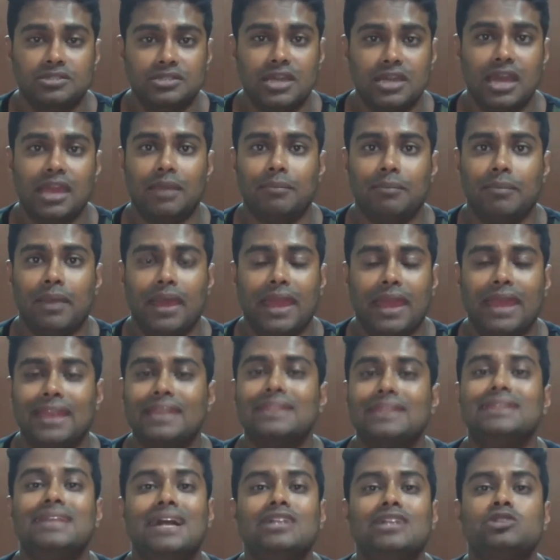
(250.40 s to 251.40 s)
time,
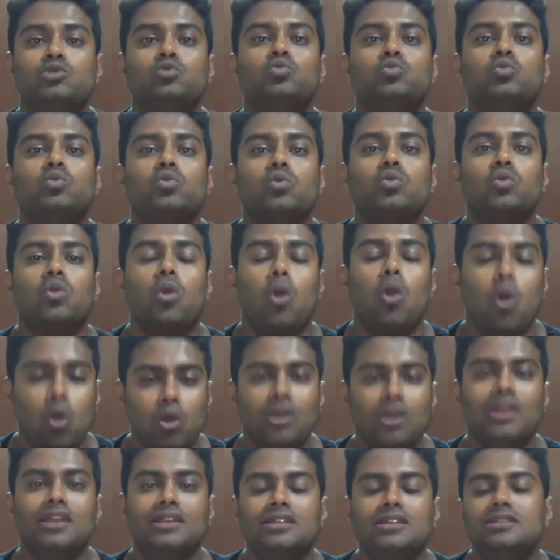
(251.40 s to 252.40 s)
and that's
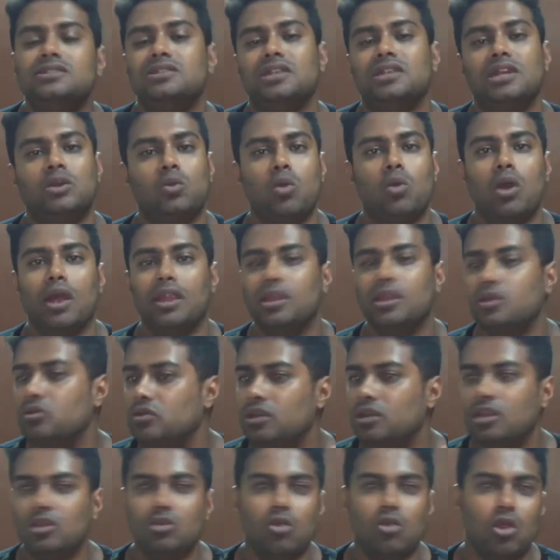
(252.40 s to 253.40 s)
all it is required.
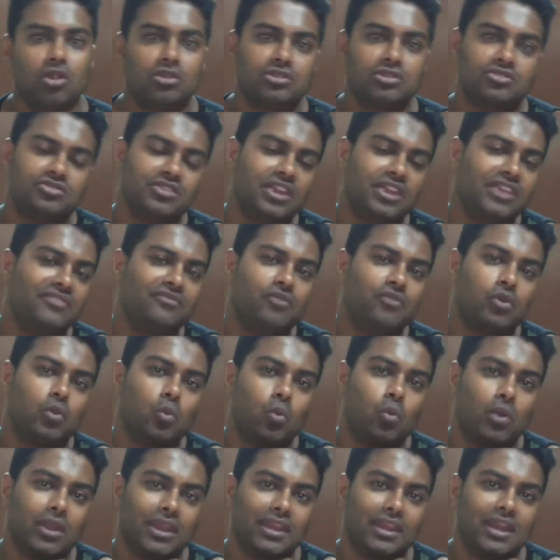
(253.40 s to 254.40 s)
You need not train for
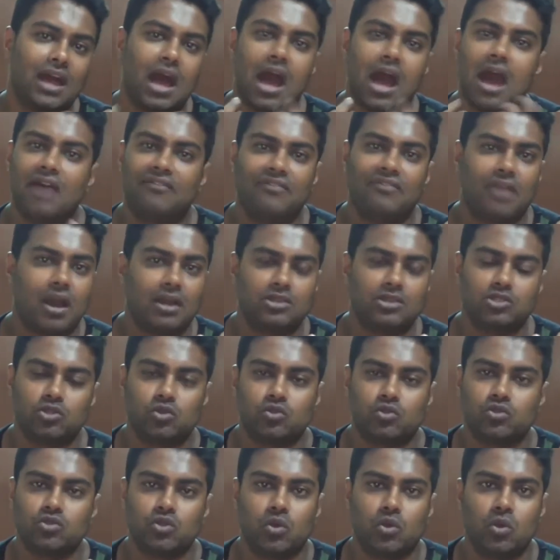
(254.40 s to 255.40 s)
1.5 hours
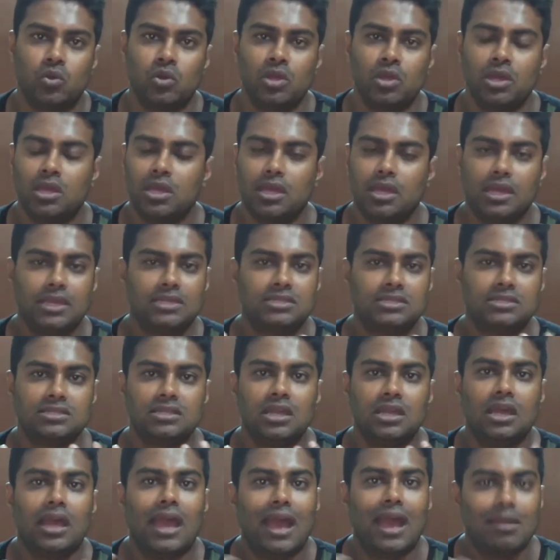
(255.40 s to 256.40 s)
or so.
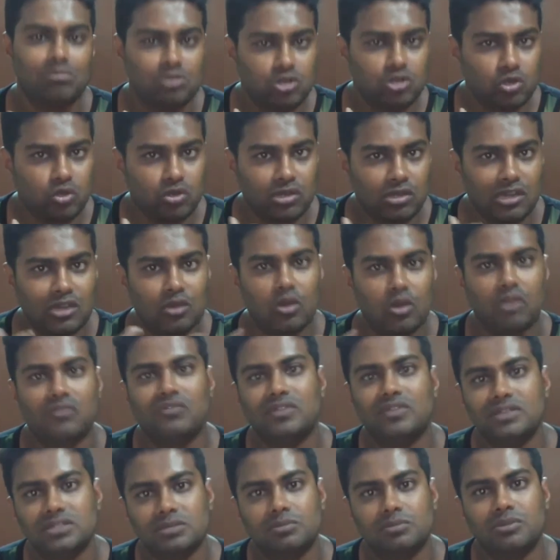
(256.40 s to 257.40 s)
It's absolutely
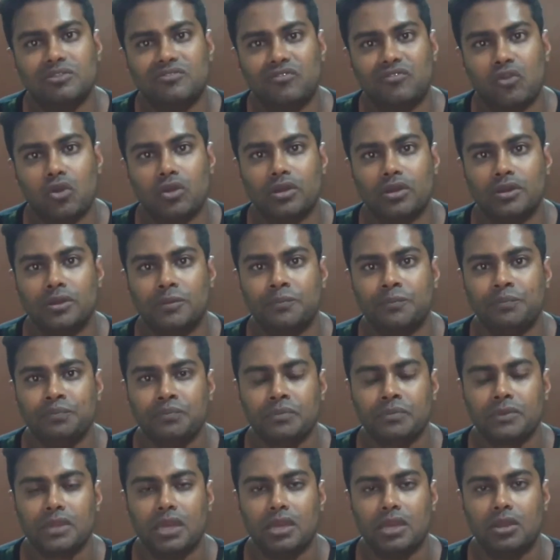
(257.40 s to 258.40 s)
not feasible for
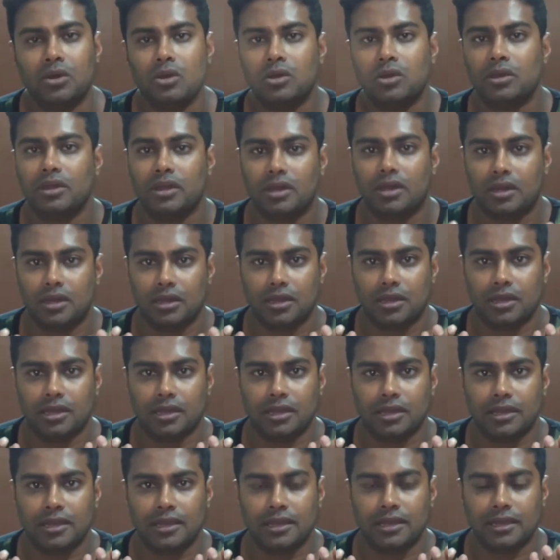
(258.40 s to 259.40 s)

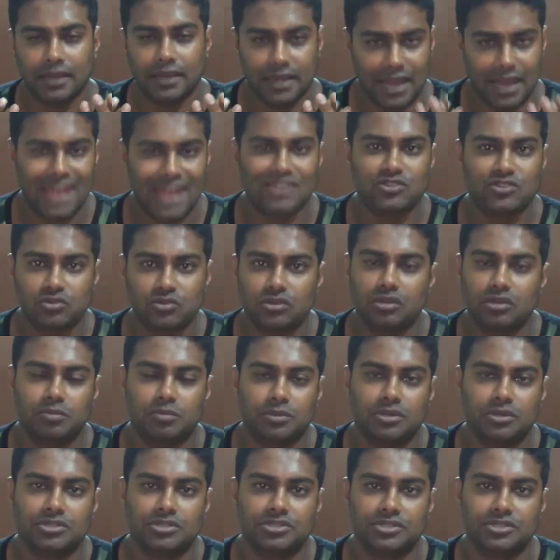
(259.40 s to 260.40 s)
a natural
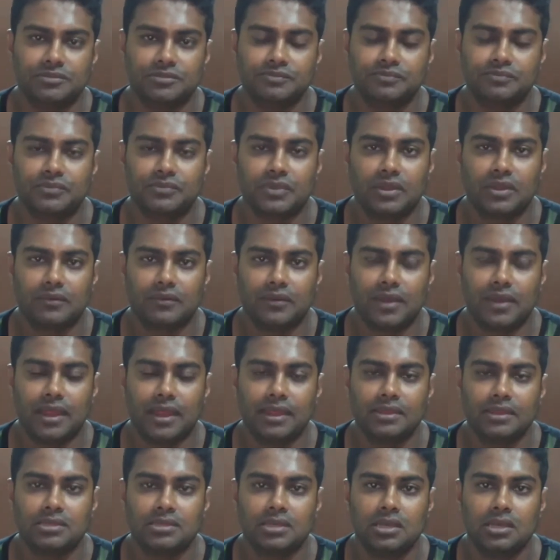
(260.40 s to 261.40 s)
person,
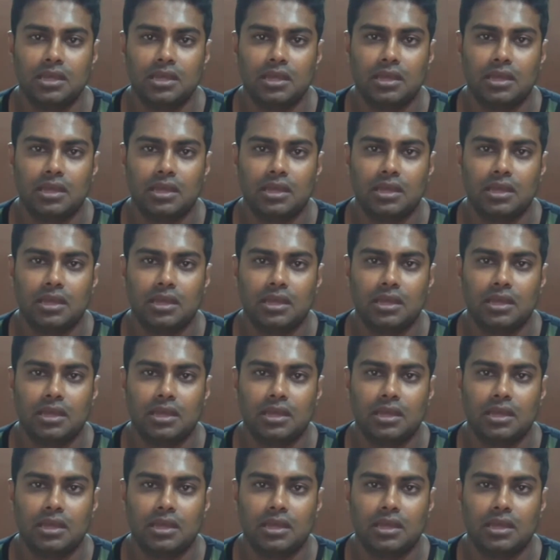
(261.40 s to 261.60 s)
right?